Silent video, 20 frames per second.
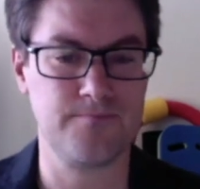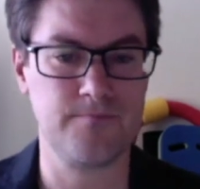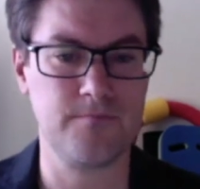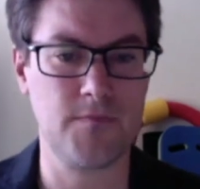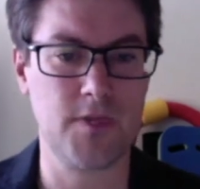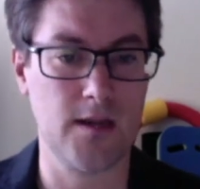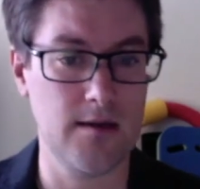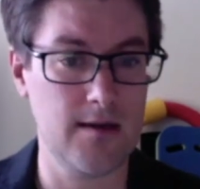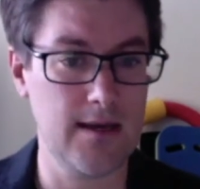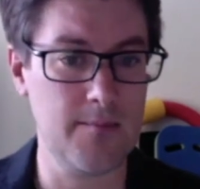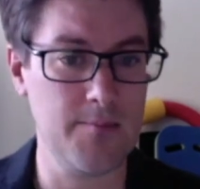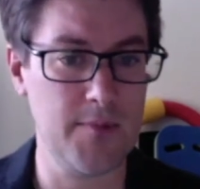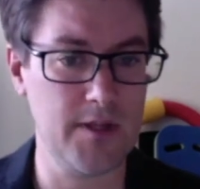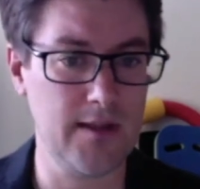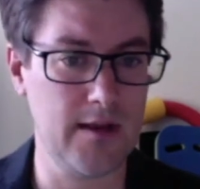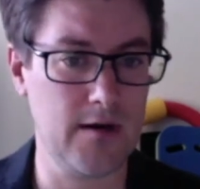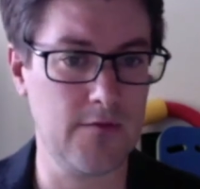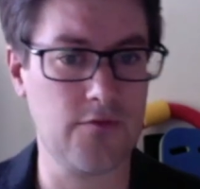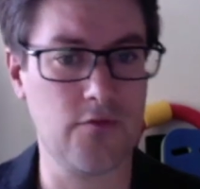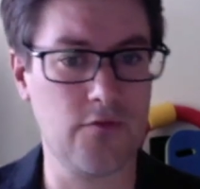Let me
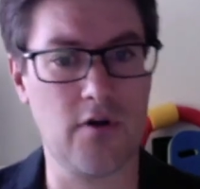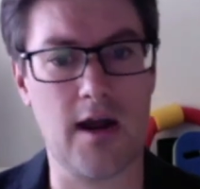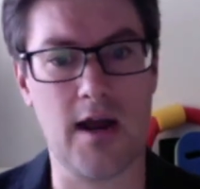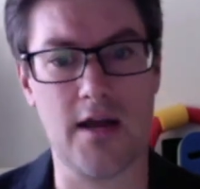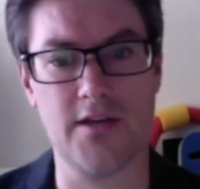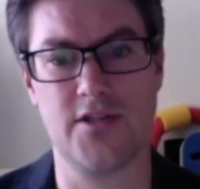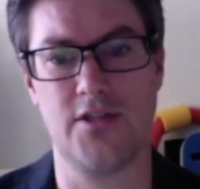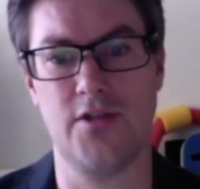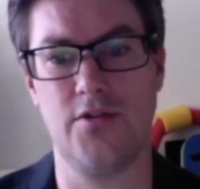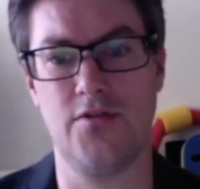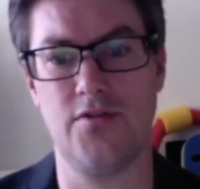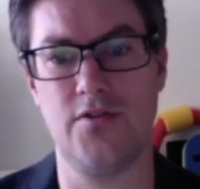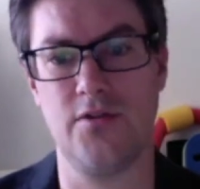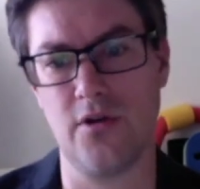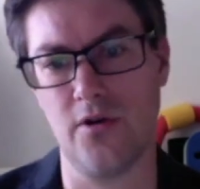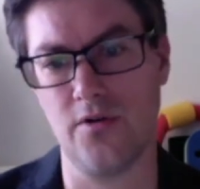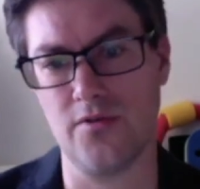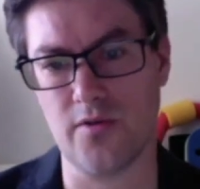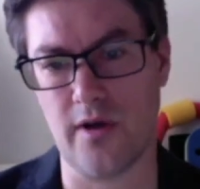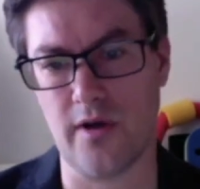therefore ask you to go
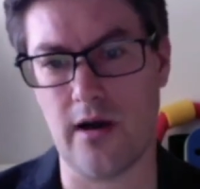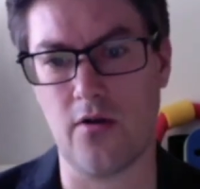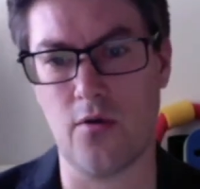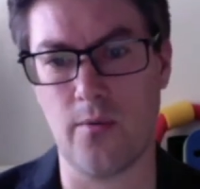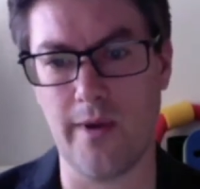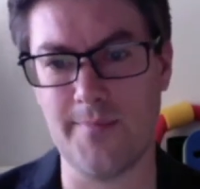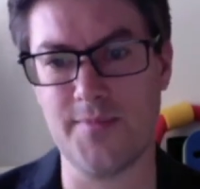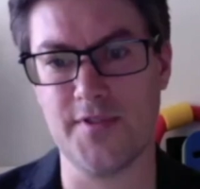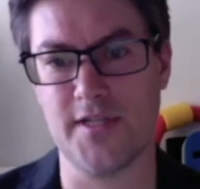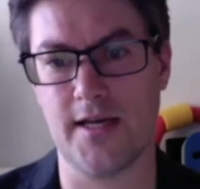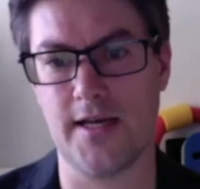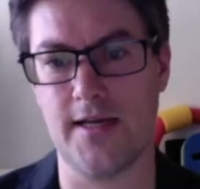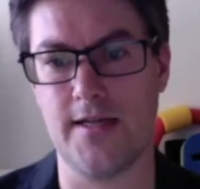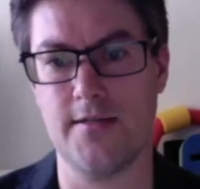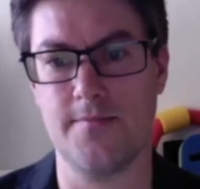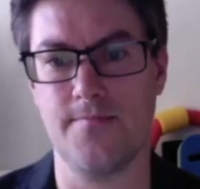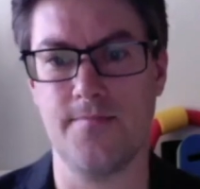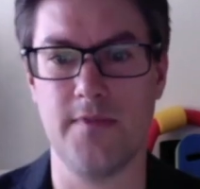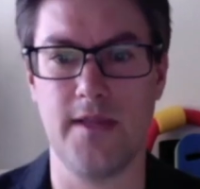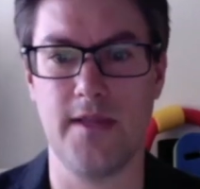to our website
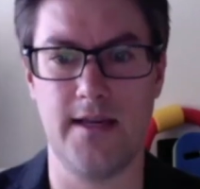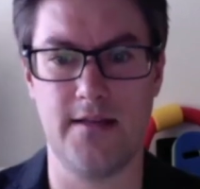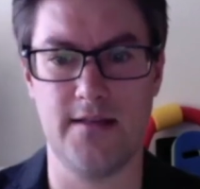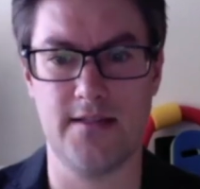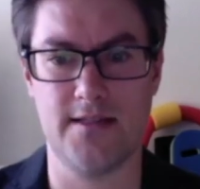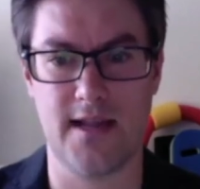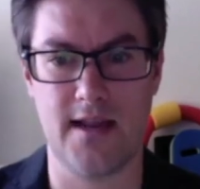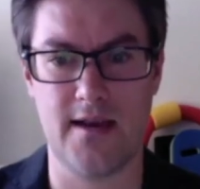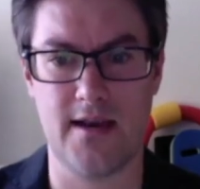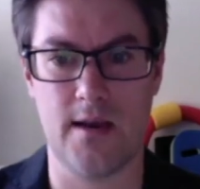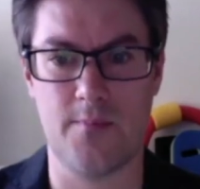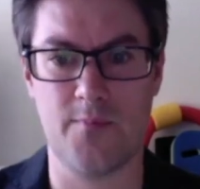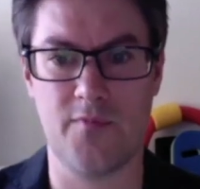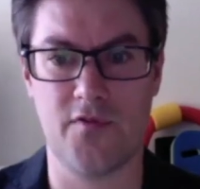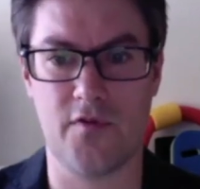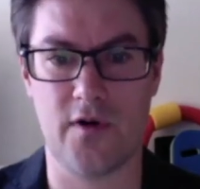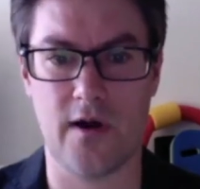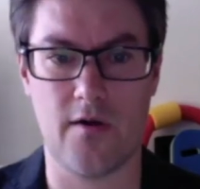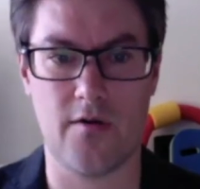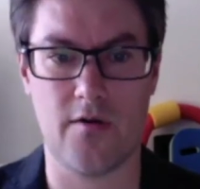and sign up for
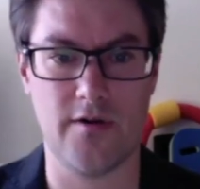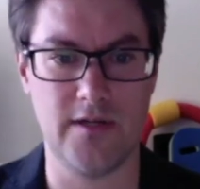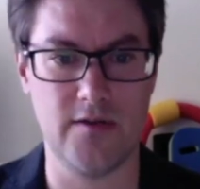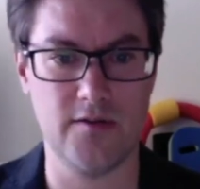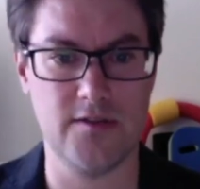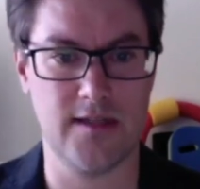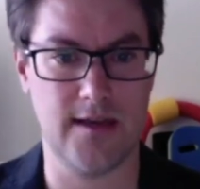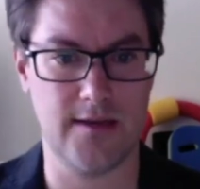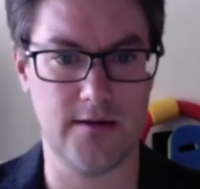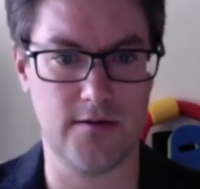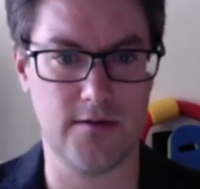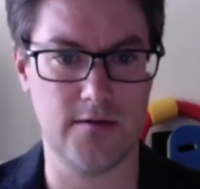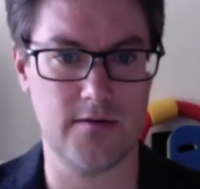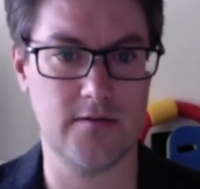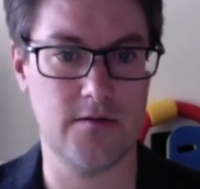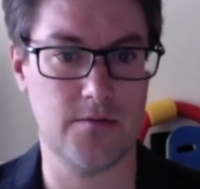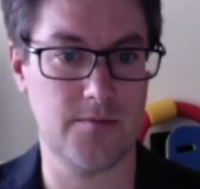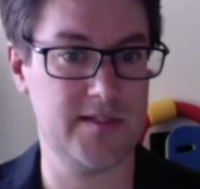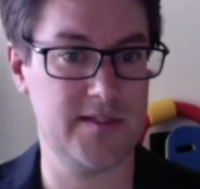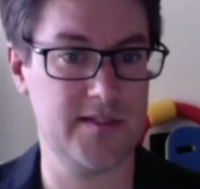our newsletter to
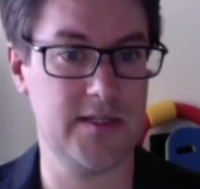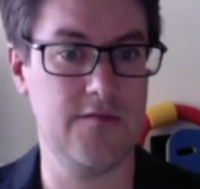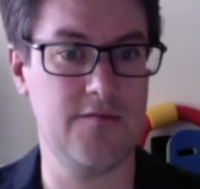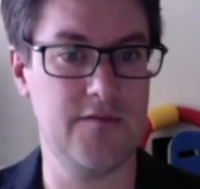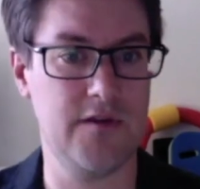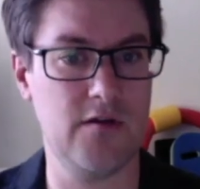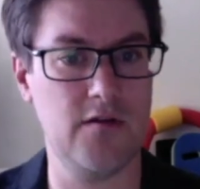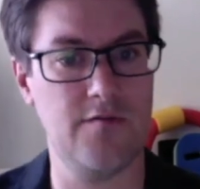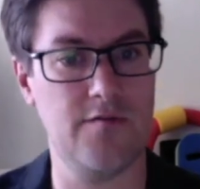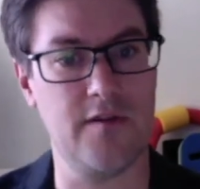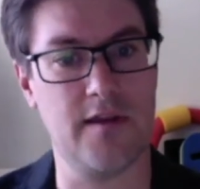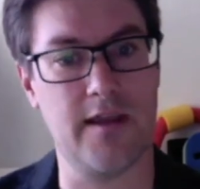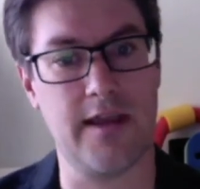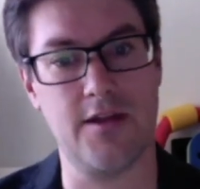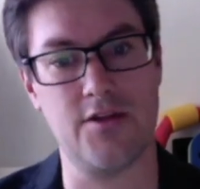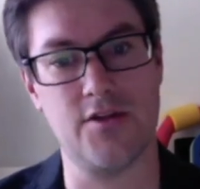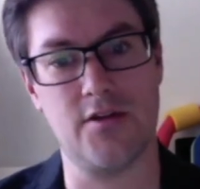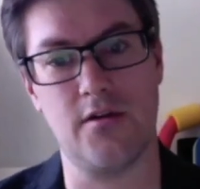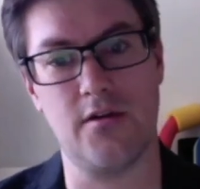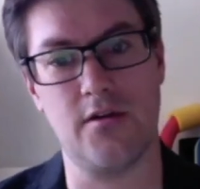receive
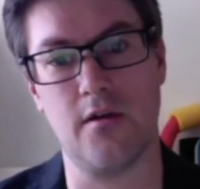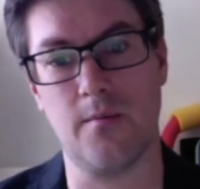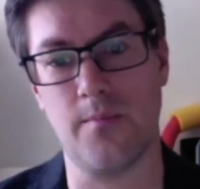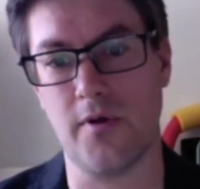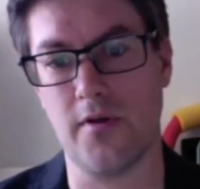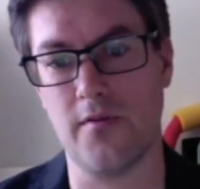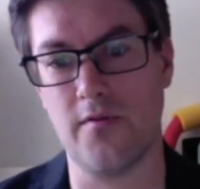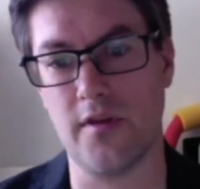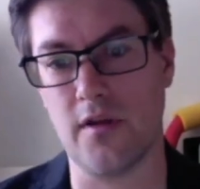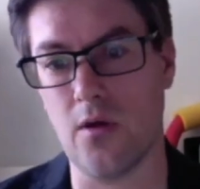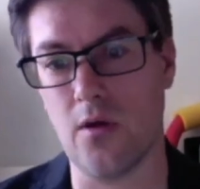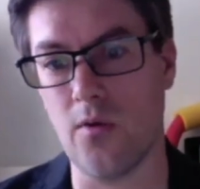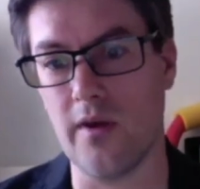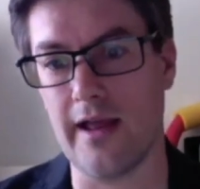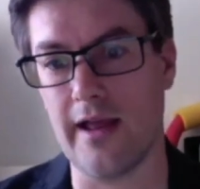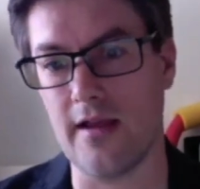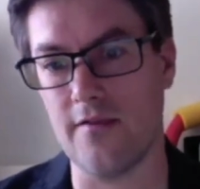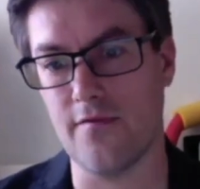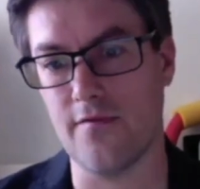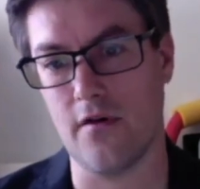notification upon the go
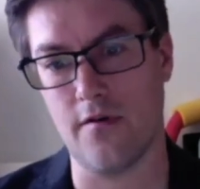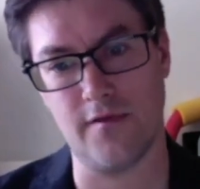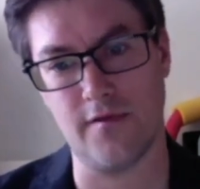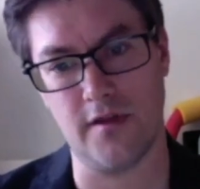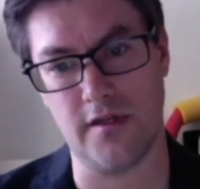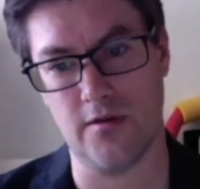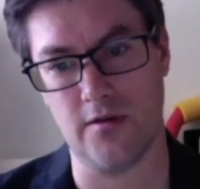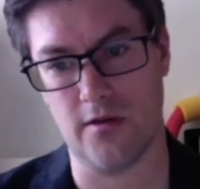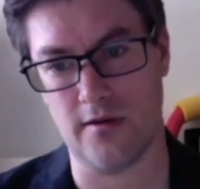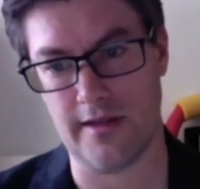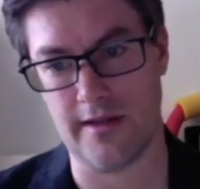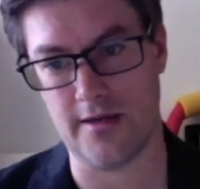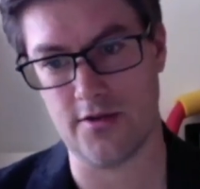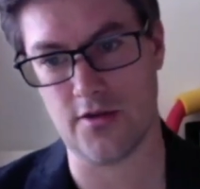live of the new online shop.